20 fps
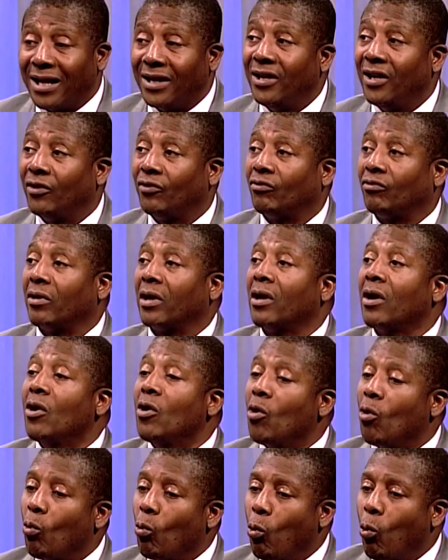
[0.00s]
district
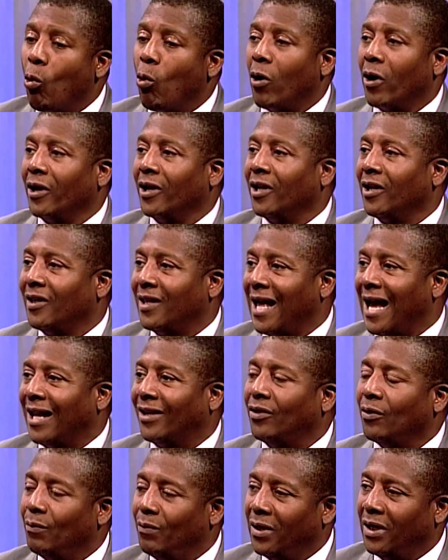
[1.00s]
want that
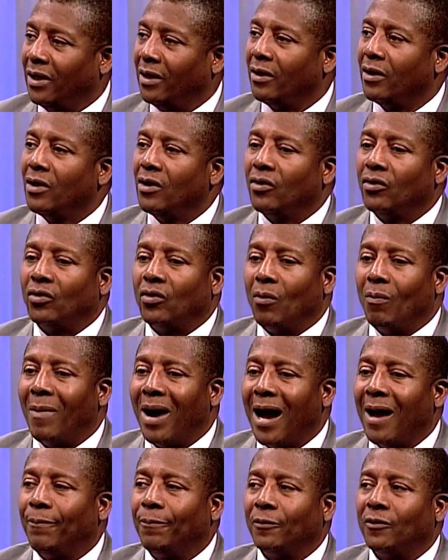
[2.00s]
to be. So
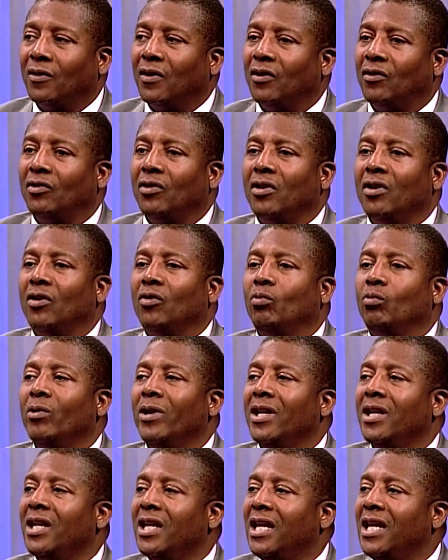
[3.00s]
my position is
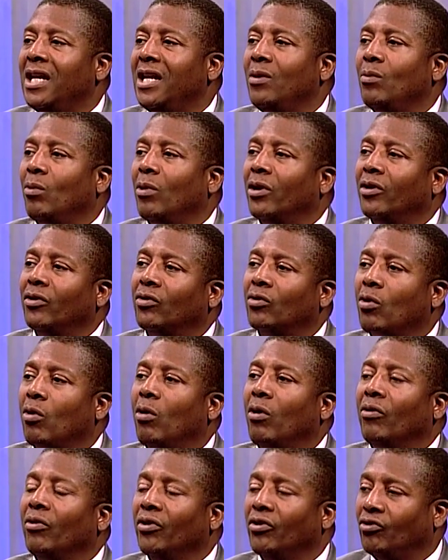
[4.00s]
we need what is
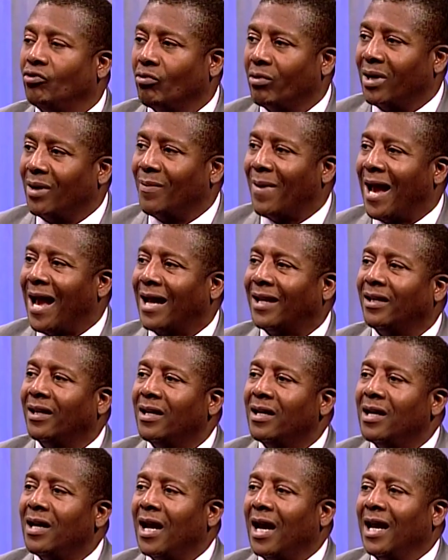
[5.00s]
called the DREAM Act,
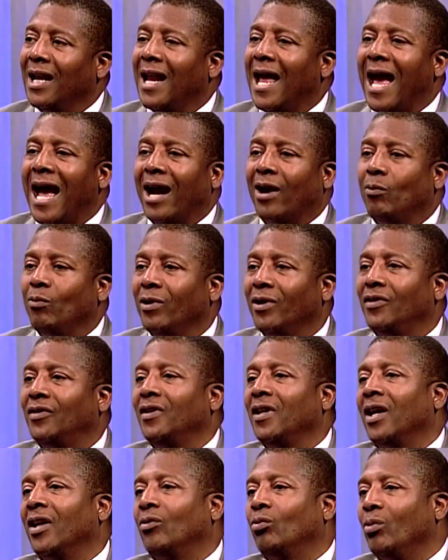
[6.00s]
an act which
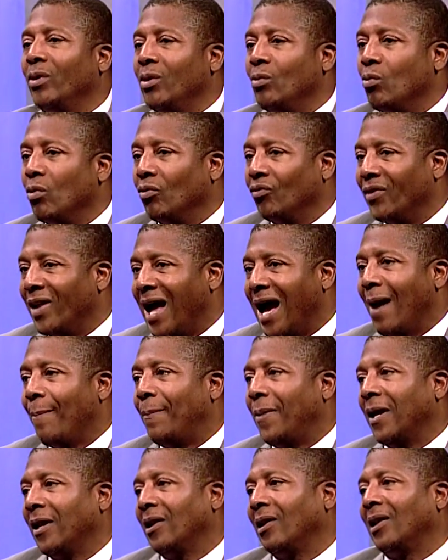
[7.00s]
says we will not
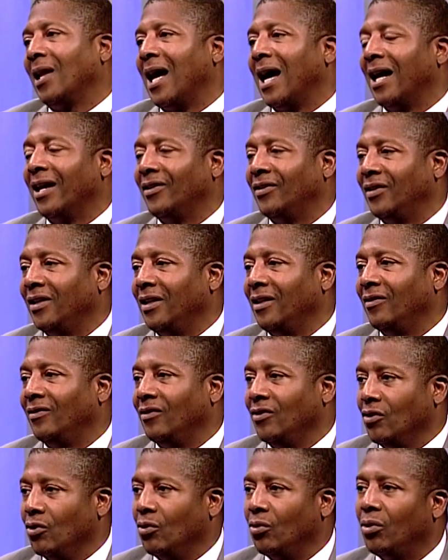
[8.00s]
penalize these
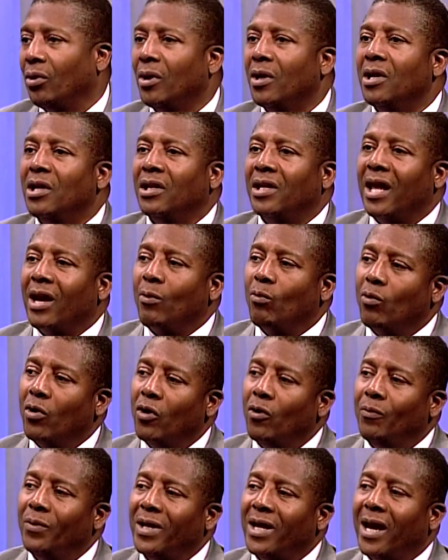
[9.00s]
youth. They
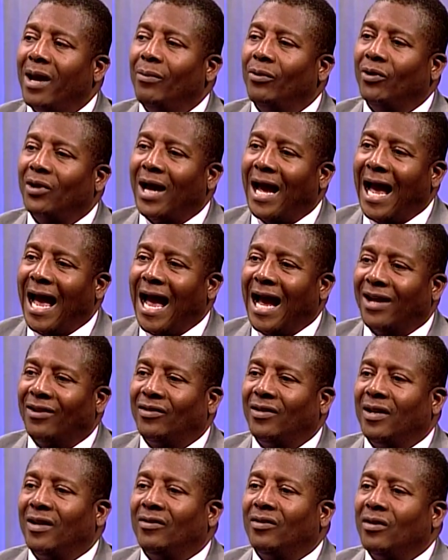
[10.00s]
will be able to
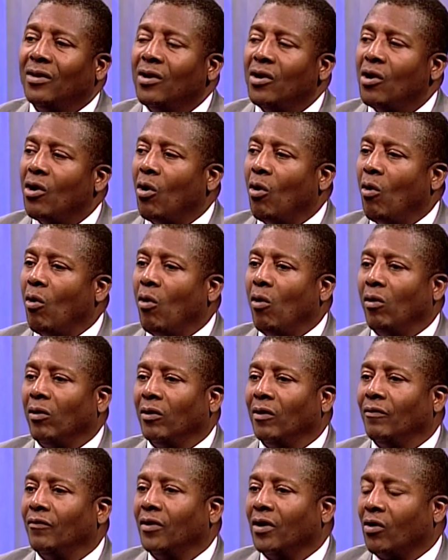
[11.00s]
access
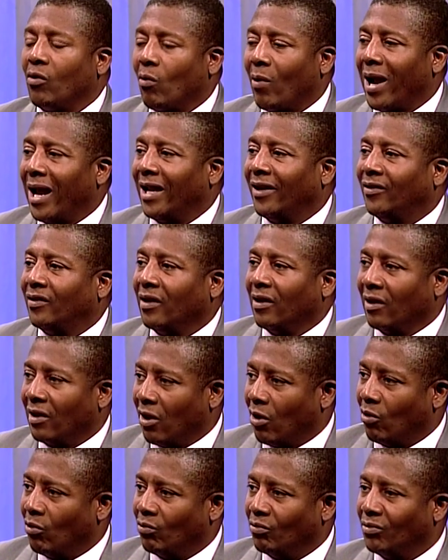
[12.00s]
all of the grants and
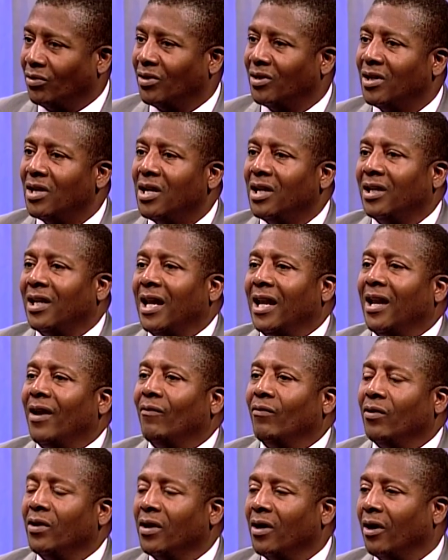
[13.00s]
loans that
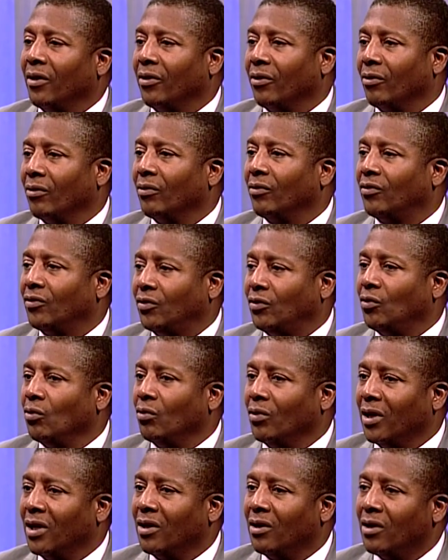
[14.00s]
every other
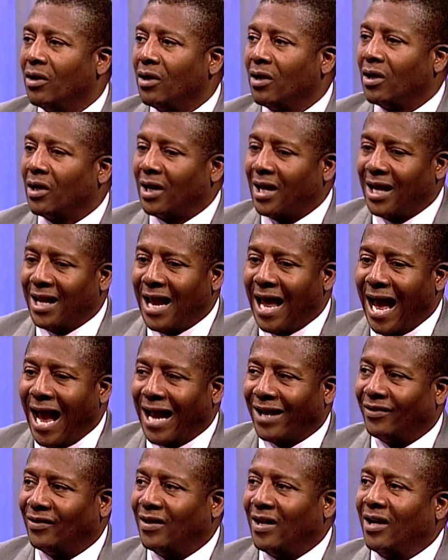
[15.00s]
student can
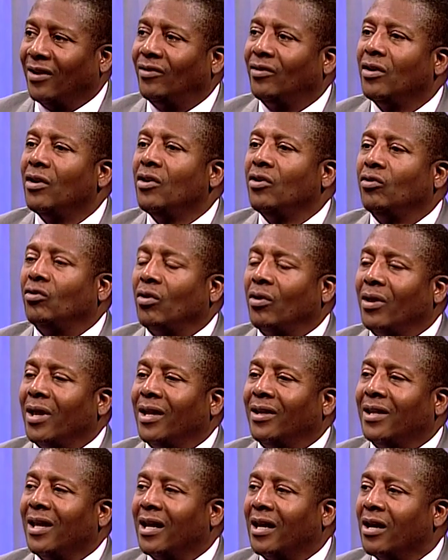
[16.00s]
access so
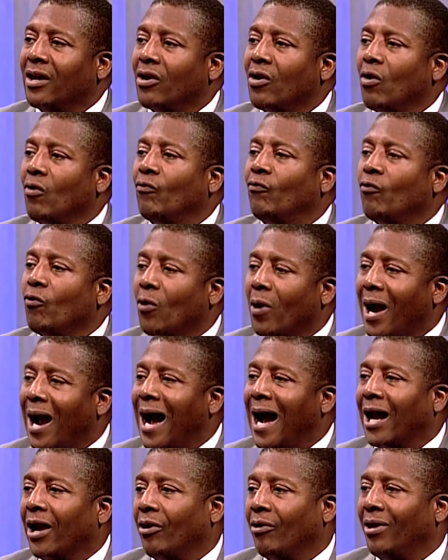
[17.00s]
that they can go for a
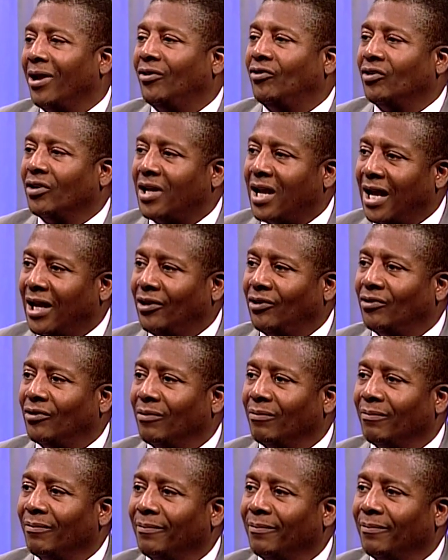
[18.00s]
higher education.